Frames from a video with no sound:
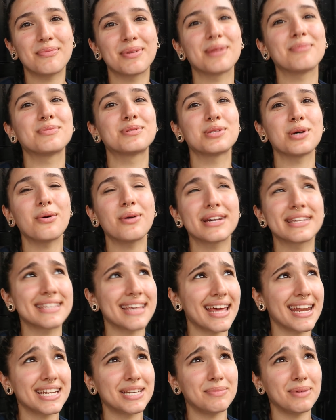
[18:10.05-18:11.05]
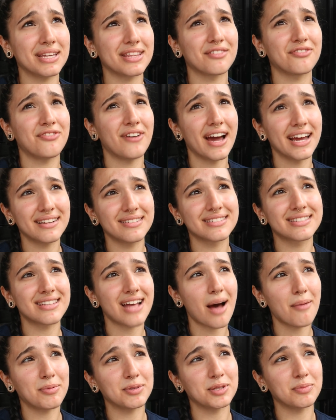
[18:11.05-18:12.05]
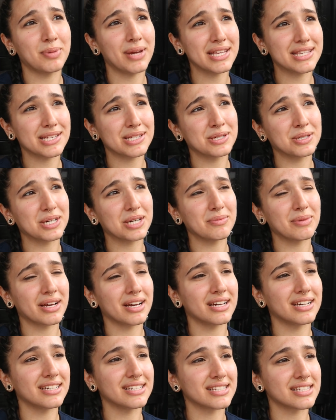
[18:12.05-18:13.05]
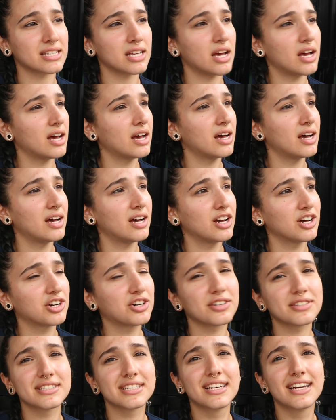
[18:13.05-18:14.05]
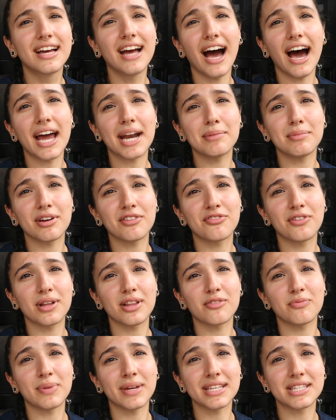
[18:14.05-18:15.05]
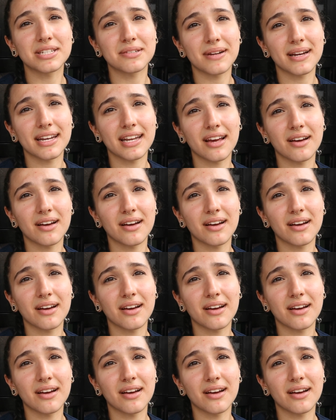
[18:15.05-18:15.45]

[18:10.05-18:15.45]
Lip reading: But I'm so excited to be at the final stop on the pizza tour because good God am I full of pizza right